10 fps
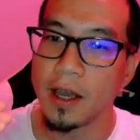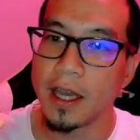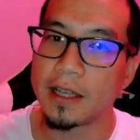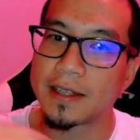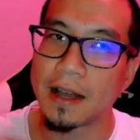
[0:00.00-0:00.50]

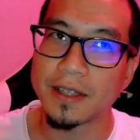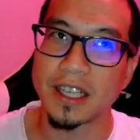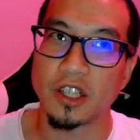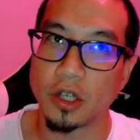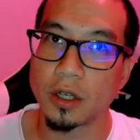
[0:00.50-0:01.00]
It sounds like a
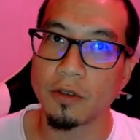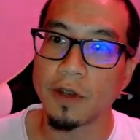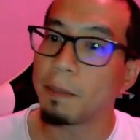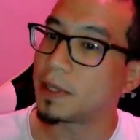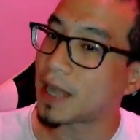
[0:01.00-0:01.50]
nerf,
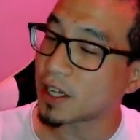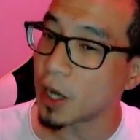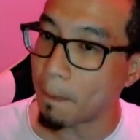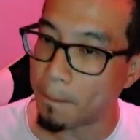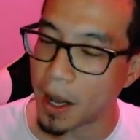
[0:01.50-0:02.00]
but it's actually
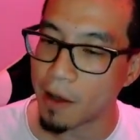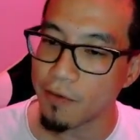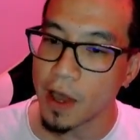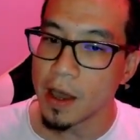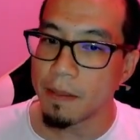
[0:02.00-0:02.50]
a
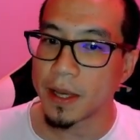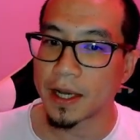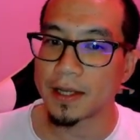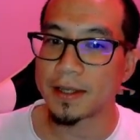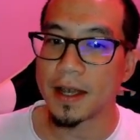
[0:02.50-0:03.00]
buff
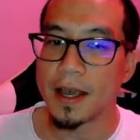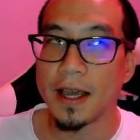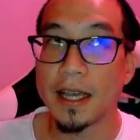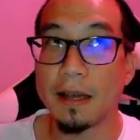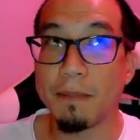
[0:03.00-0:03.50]
because
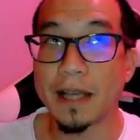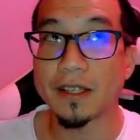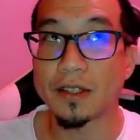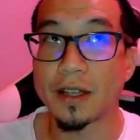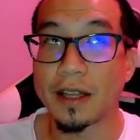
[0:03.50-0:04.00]
it makes
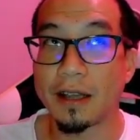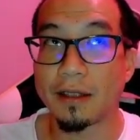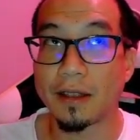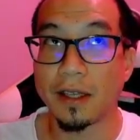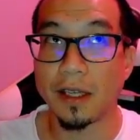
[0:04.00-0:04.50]
it so
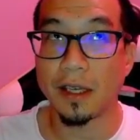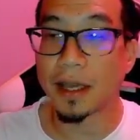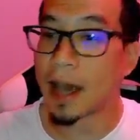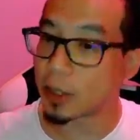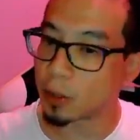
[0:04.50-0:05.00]
that the
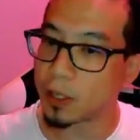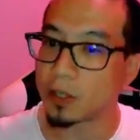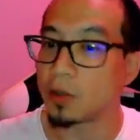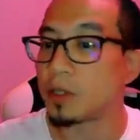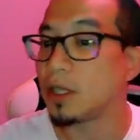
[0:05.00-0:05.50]
casual
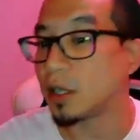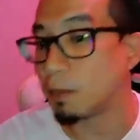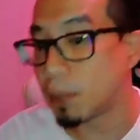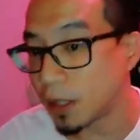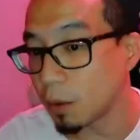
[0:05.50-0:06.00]
players only need to
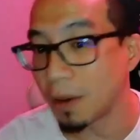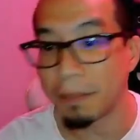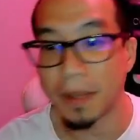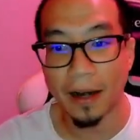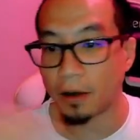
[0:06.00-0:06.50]
peel one
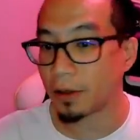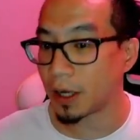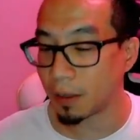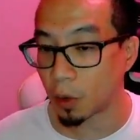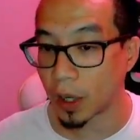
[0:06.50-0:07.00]
banana and they're
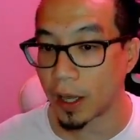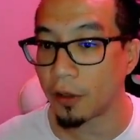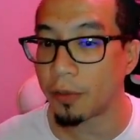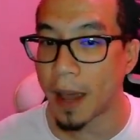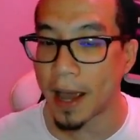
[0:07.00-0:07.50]
getting more
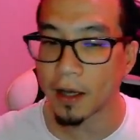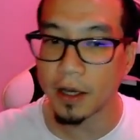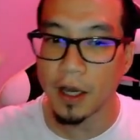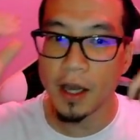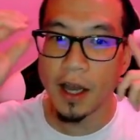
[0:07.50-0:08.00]
health back.
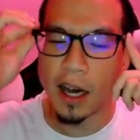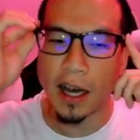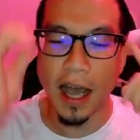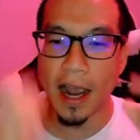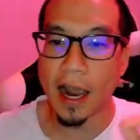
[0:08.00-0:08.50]

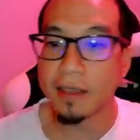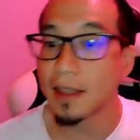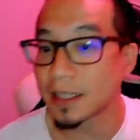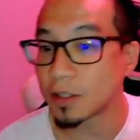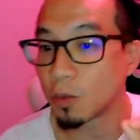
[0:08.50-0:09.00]
I
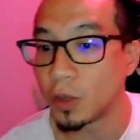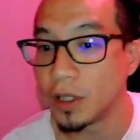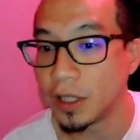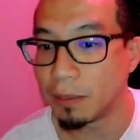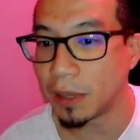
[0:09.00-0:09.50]
think that's a
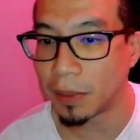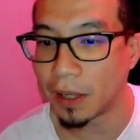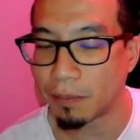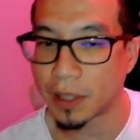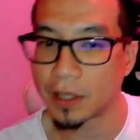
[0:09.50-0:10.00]
really big
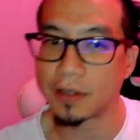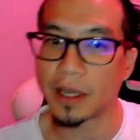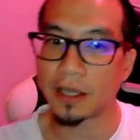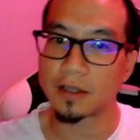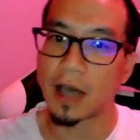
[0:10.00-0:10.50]
buff because
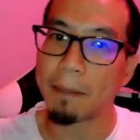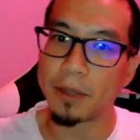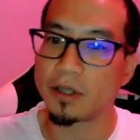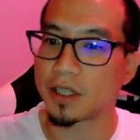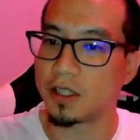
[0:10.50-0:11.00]
like the top
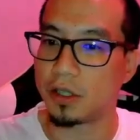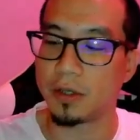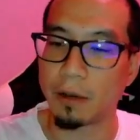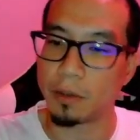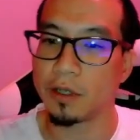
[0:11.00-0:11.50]
players can do
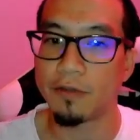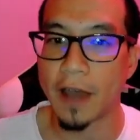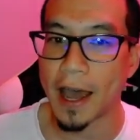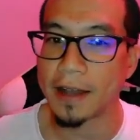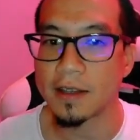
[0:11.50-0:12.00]
that really
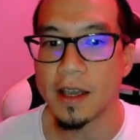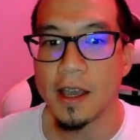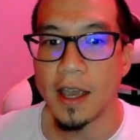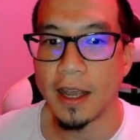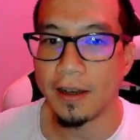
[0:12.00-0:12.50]
fast,
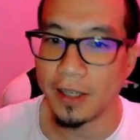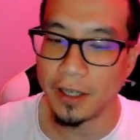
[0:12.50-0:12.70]
and